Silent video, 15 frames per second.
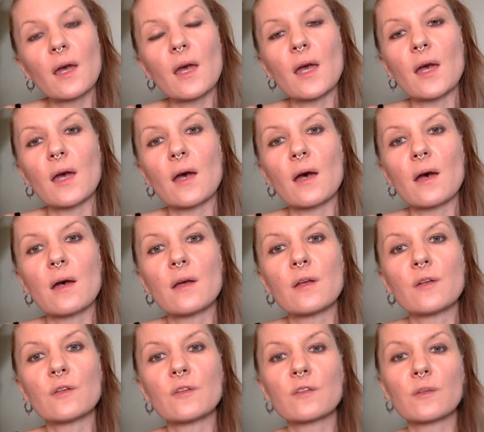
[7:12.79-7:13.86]

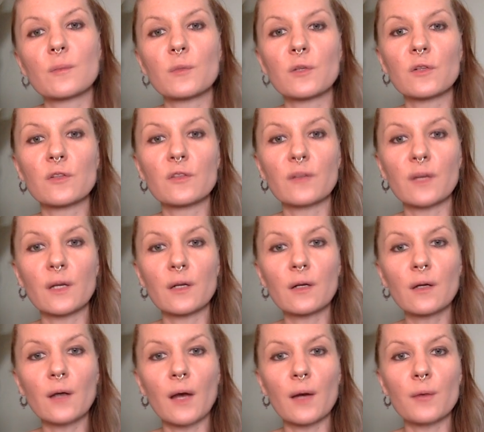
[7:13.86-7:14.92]
And some years later,
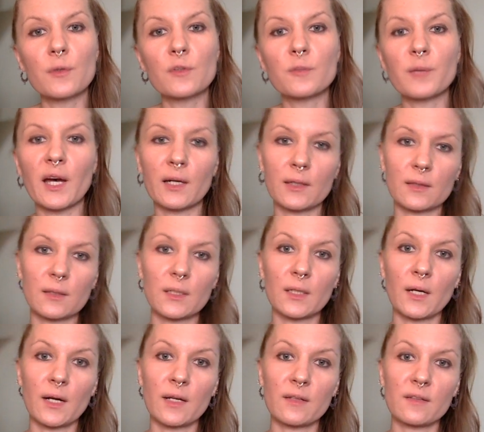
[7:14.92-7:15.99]
I was back in the
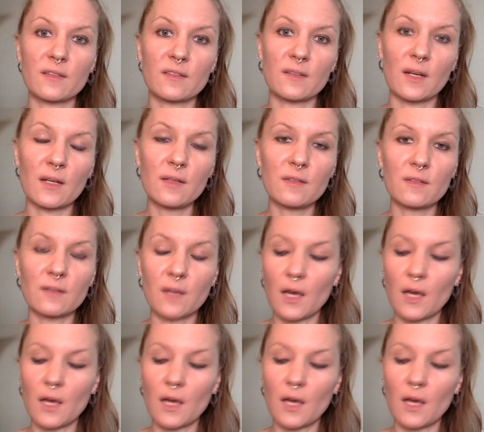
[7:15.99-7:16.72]
United States,